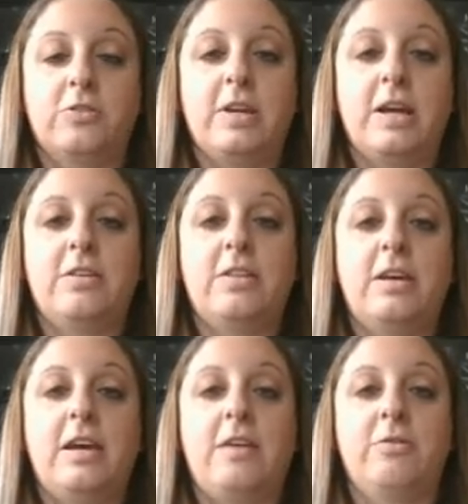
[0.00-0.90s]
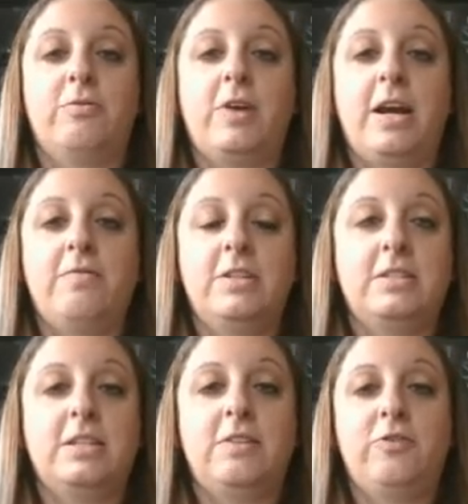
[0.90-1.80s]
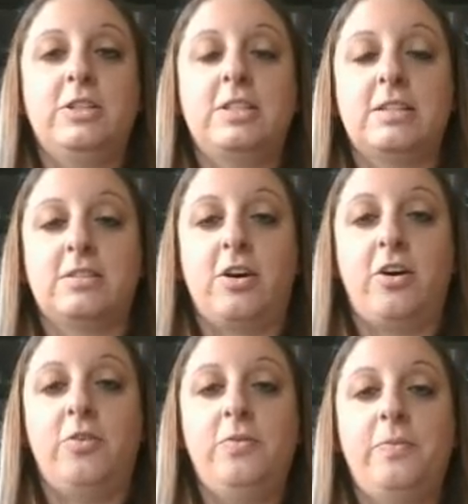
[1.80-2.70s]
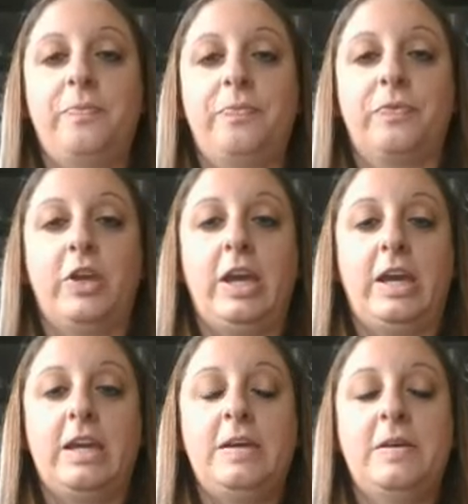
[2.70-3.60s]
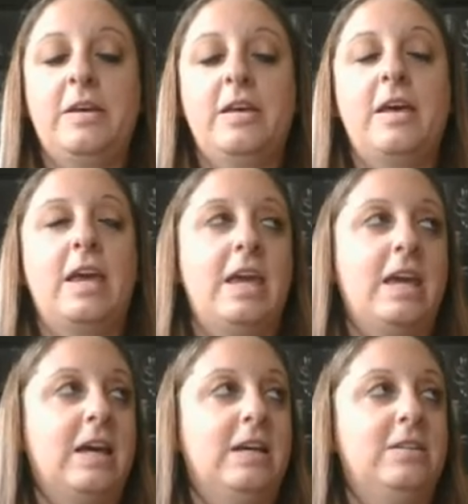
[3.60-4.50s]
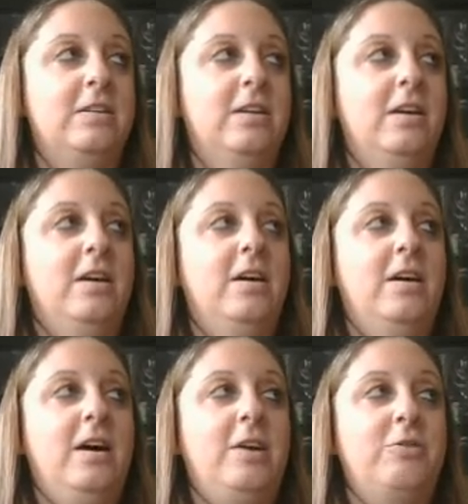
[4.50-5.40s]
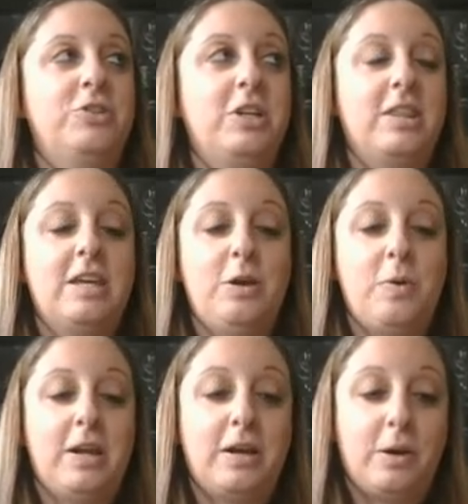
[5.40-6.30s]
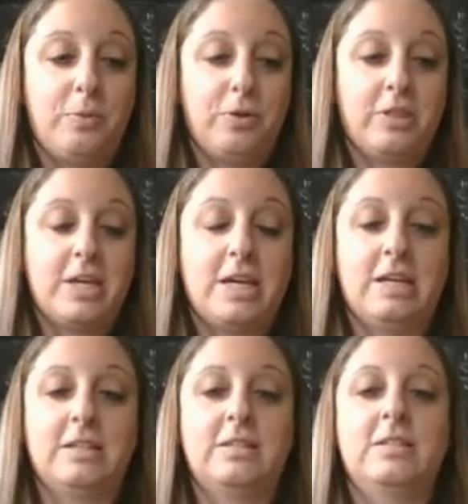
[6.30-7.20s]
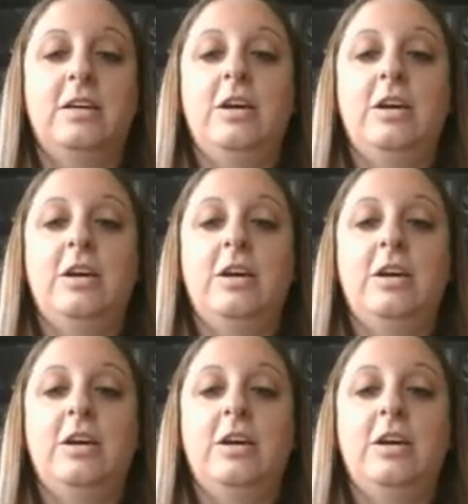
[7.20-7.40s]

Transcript: So now they have arrived in San Francisco, okay, and I want you to think about a couple of things.